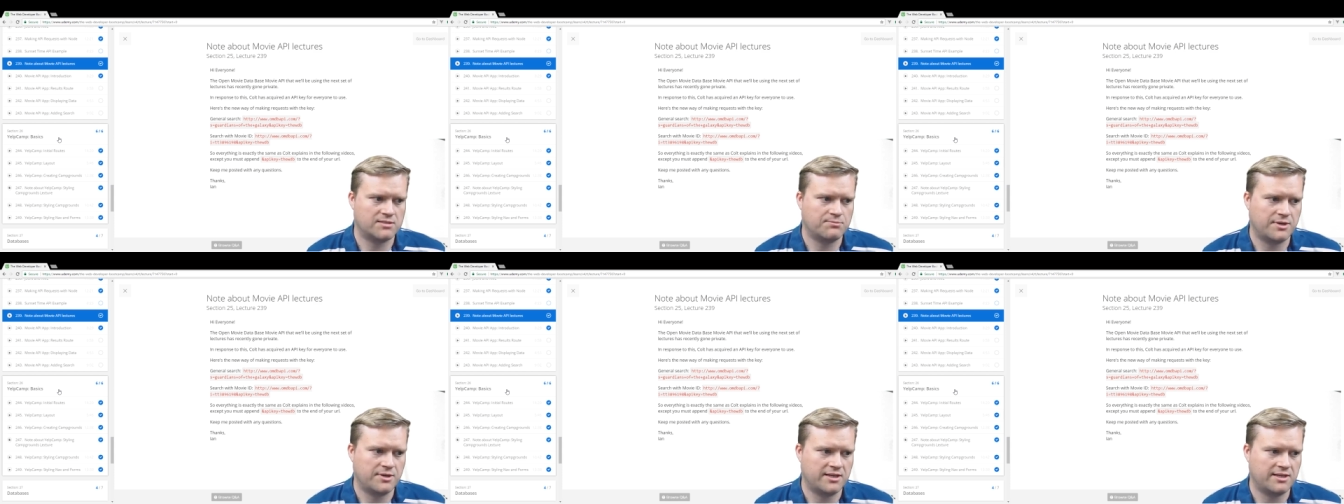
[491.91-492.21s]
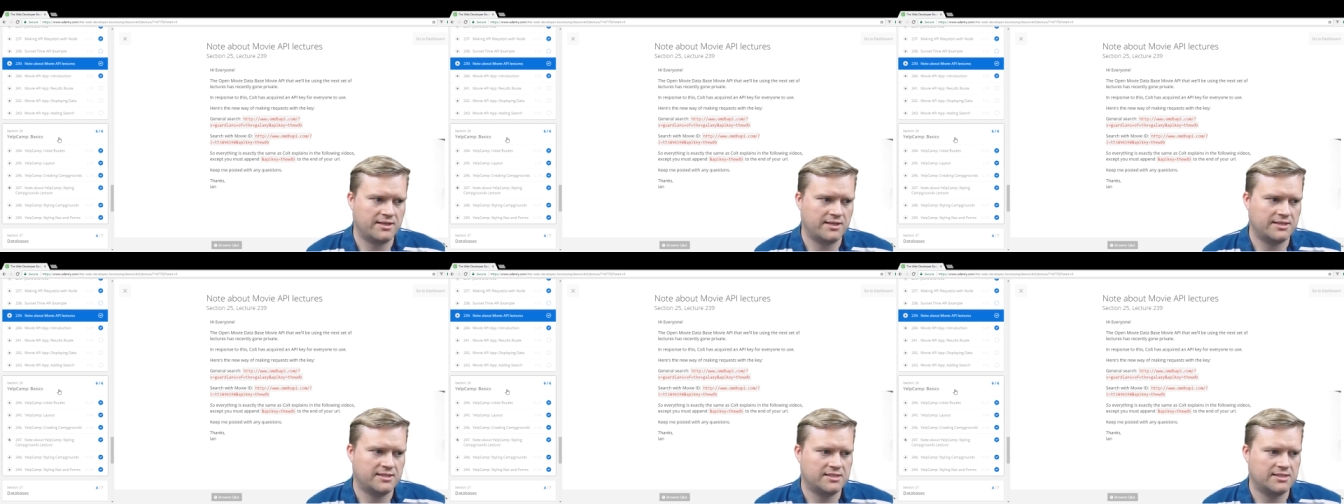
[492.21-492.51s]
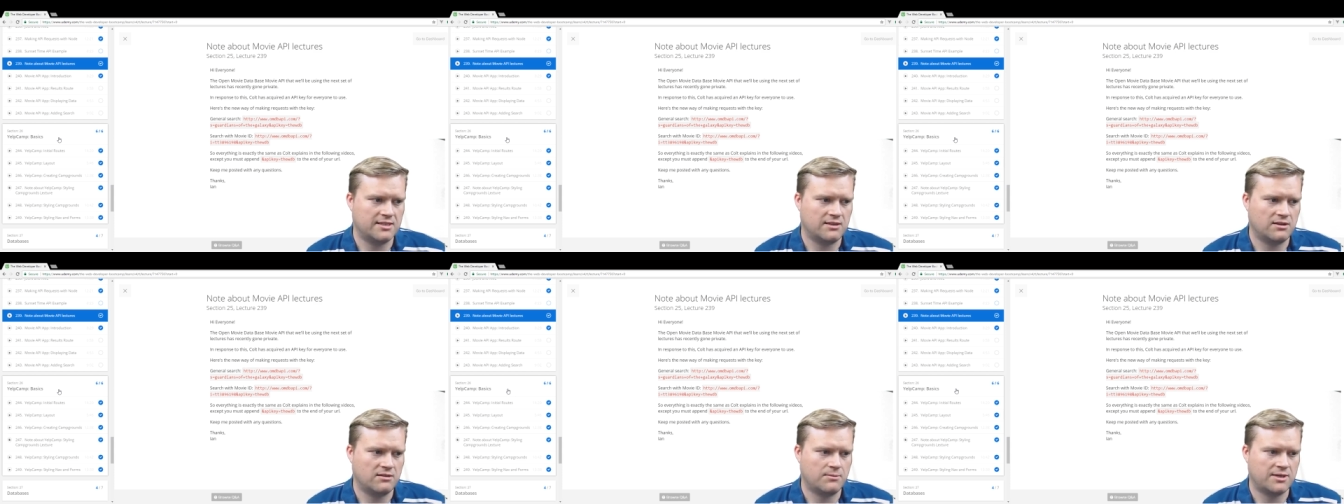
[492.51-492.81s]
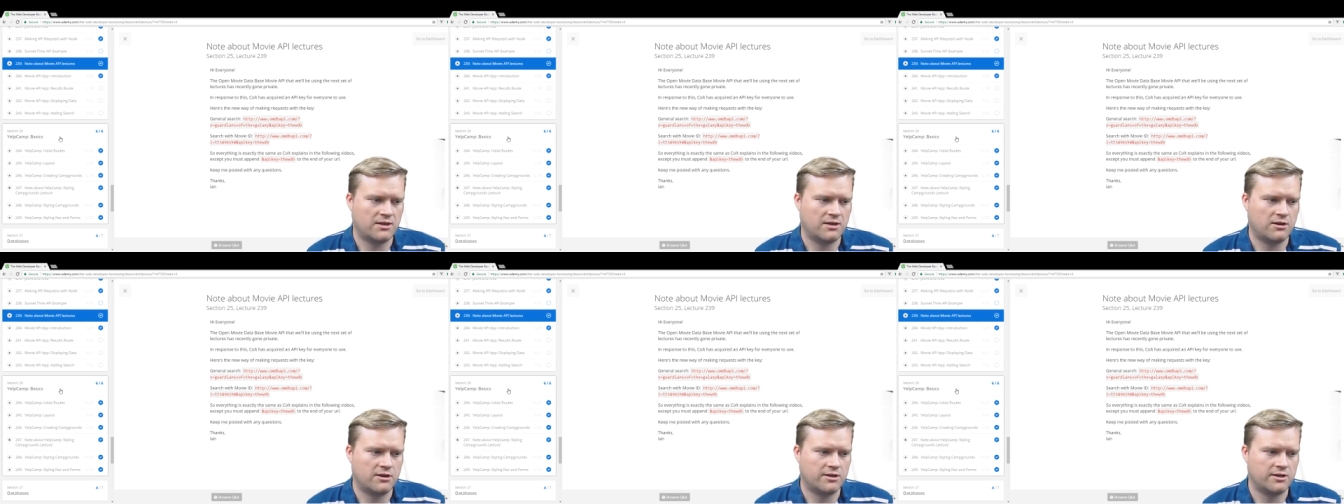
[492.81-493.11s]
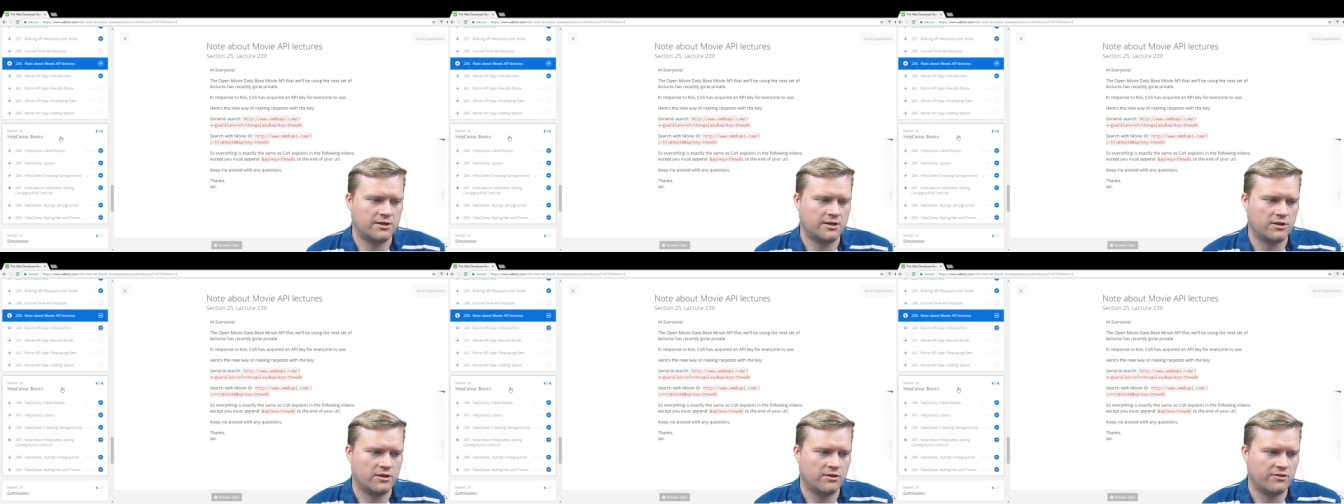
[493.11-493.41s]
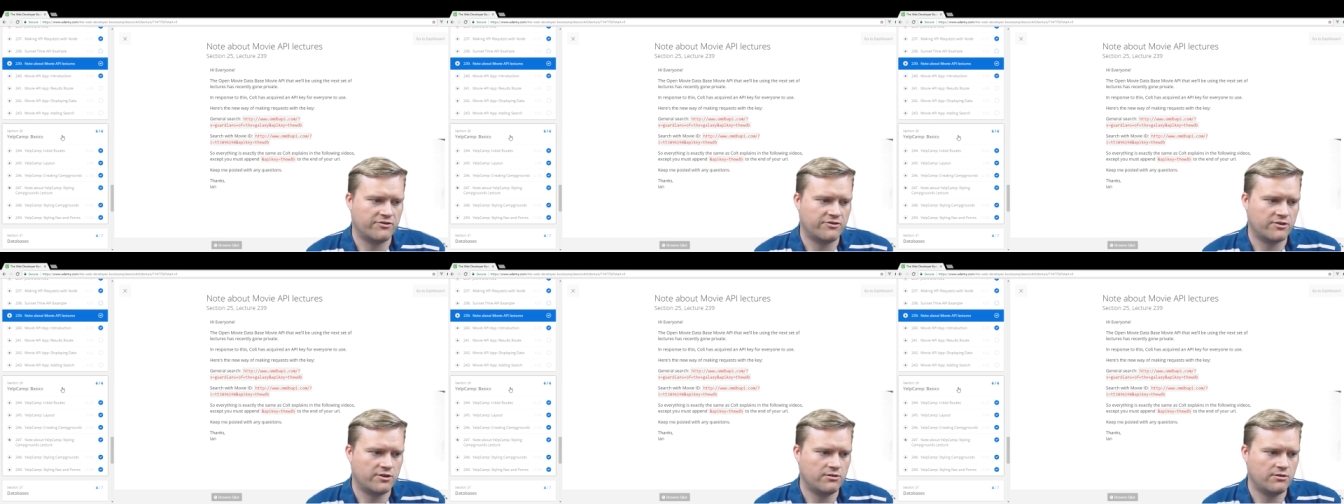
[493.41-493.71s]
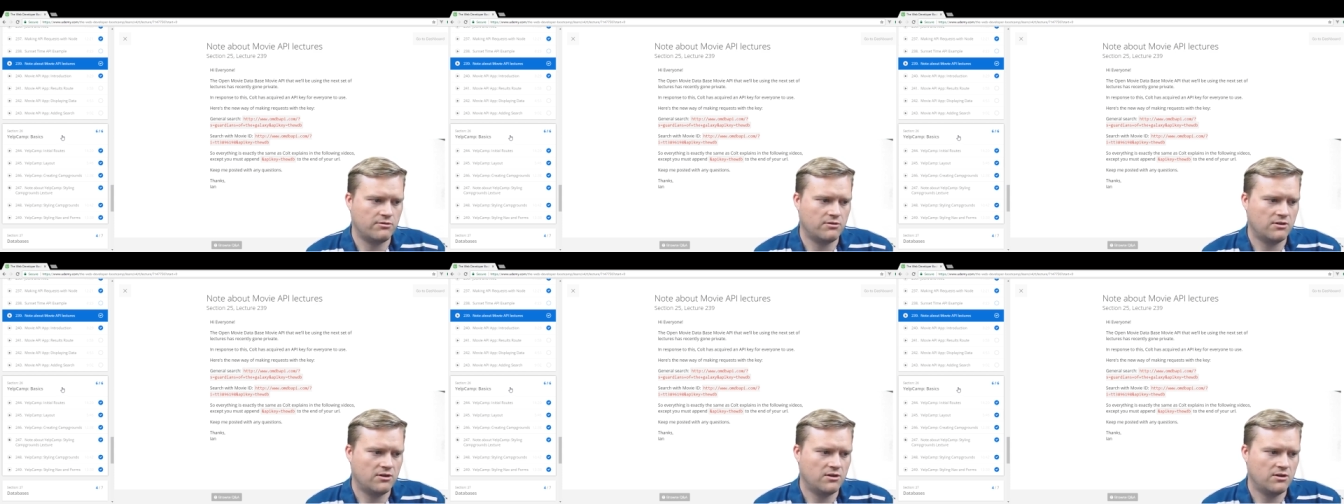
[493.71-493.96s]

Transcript: but it's a little bit harder to go through.